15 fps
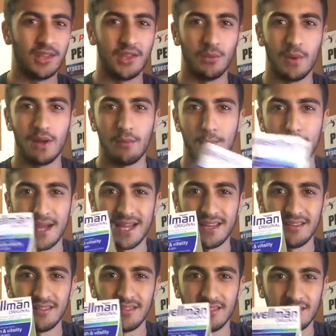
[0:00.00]
the
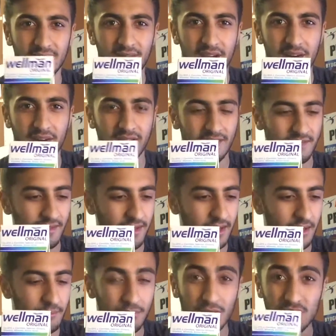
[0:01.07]
Wellman variant.
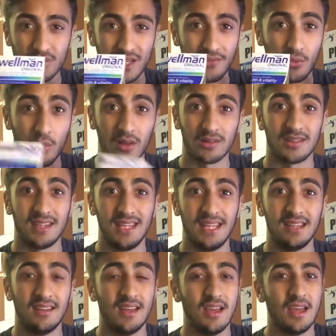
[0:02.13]
I'm pretty sure they have a
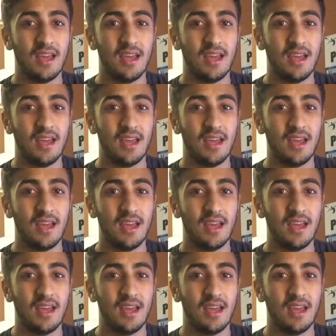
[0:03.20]
Wellteen.